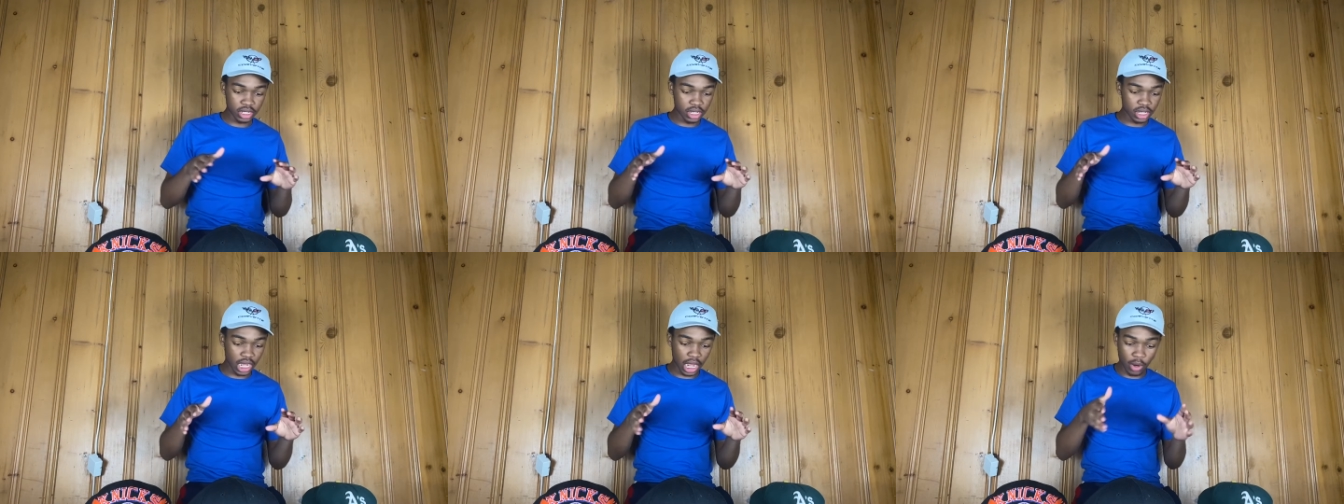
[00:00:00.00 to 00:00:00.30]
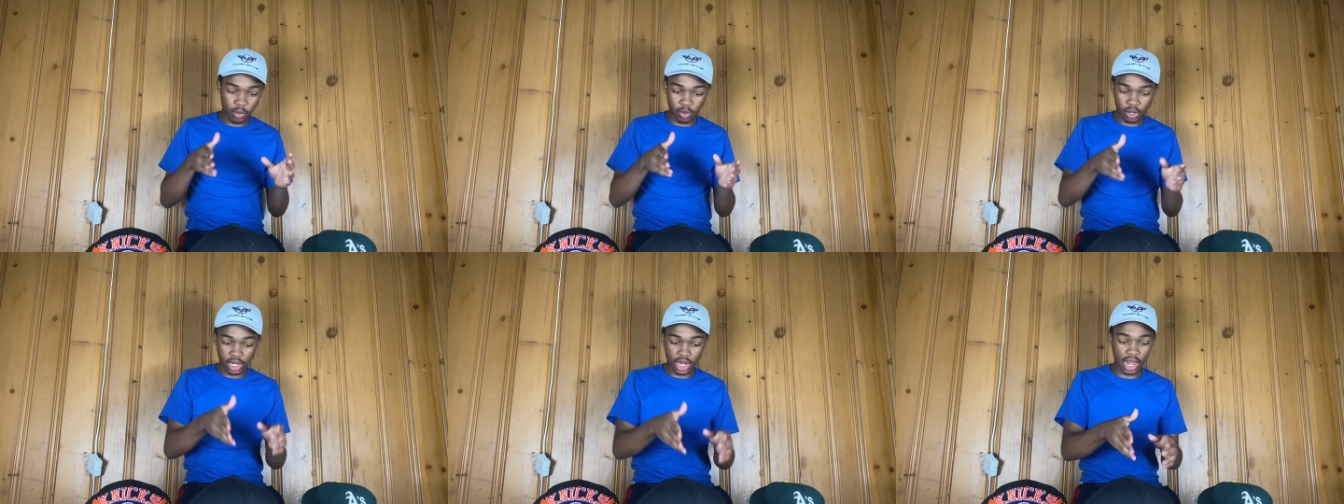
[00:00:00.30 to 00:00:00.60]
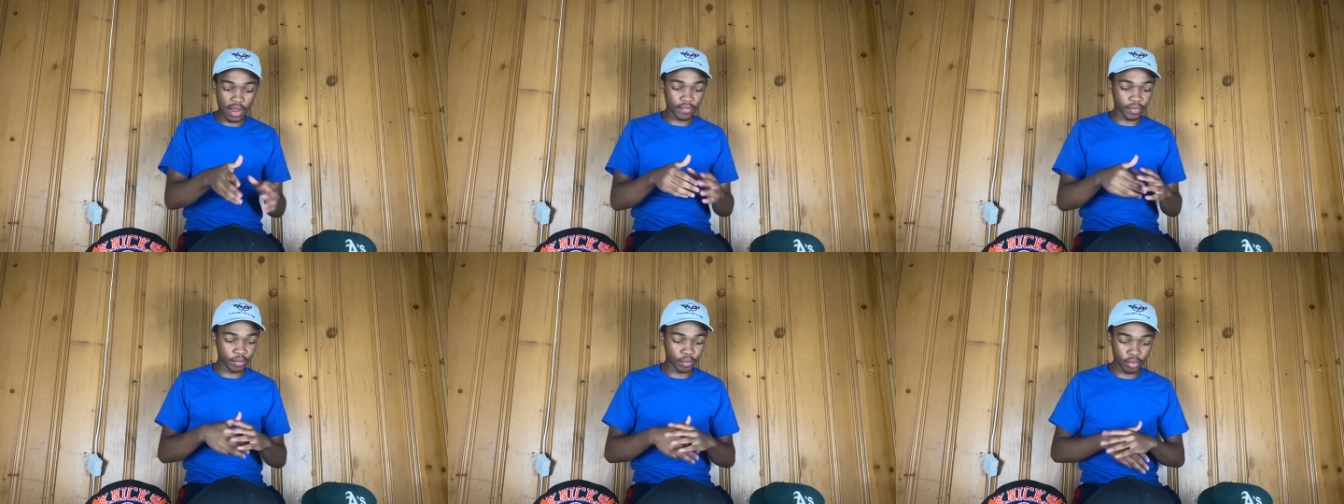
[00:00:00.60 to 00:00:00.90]
I wouldn't have
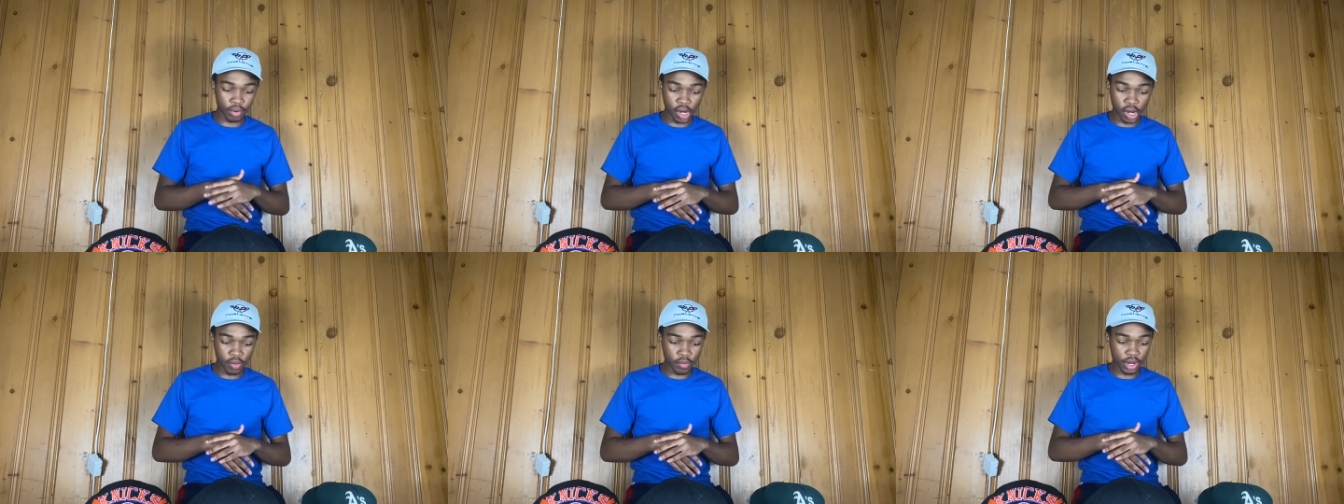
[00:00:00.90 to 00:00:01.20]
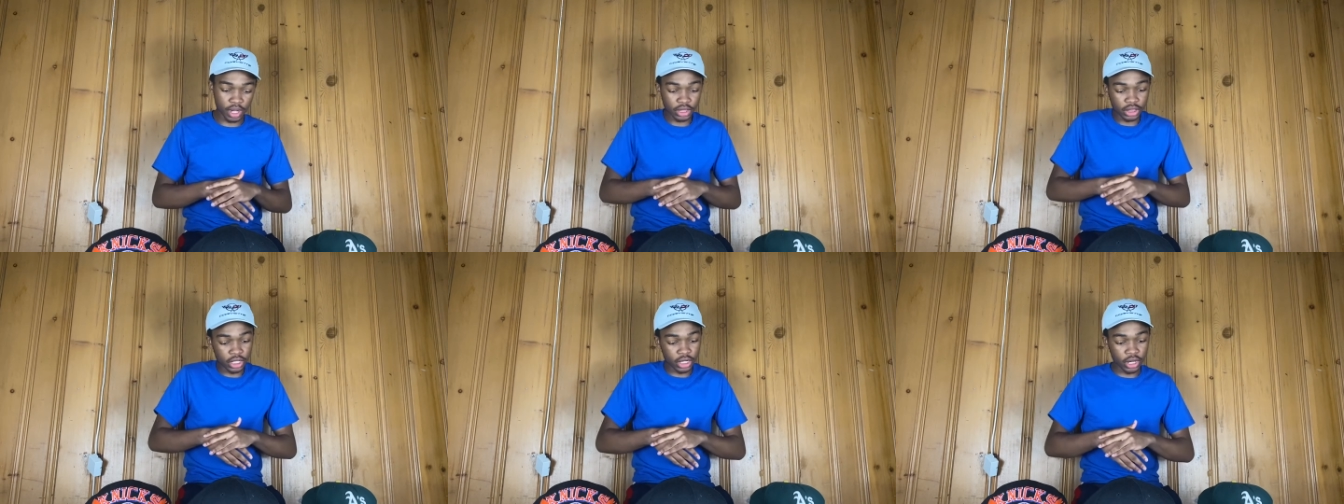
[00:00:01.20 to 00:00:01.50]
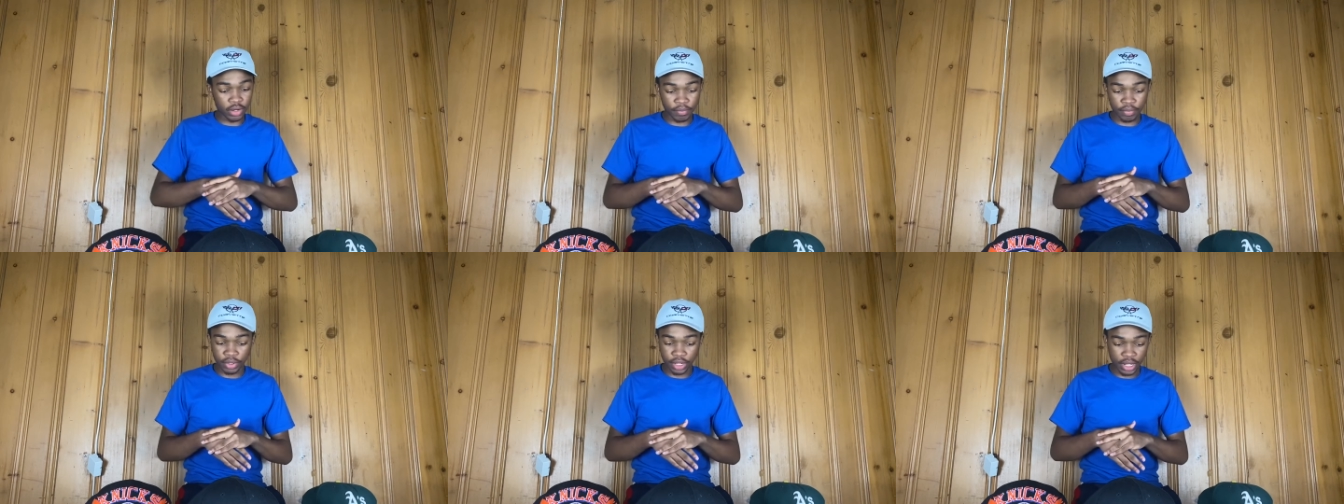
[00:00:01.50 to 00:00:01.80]
LeBron right there,
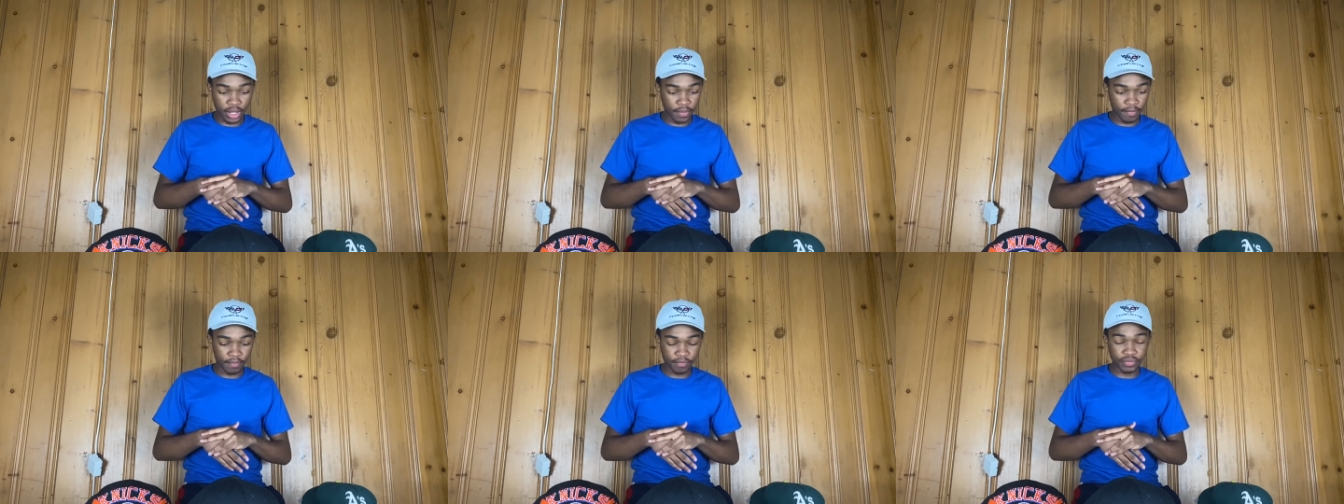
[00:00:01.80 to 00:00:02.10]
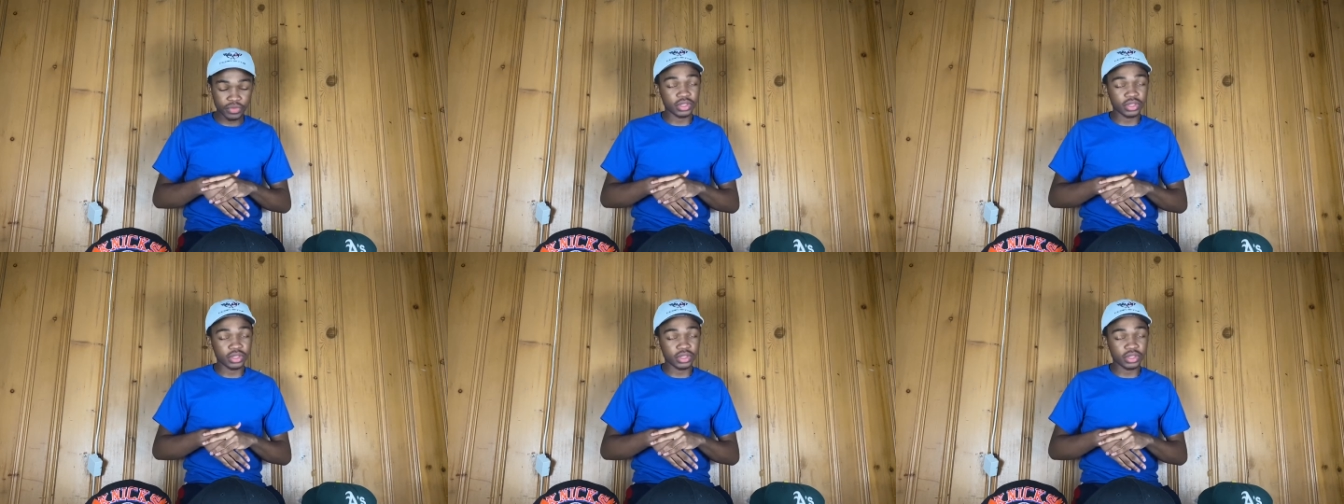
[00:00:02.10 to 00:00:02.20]
but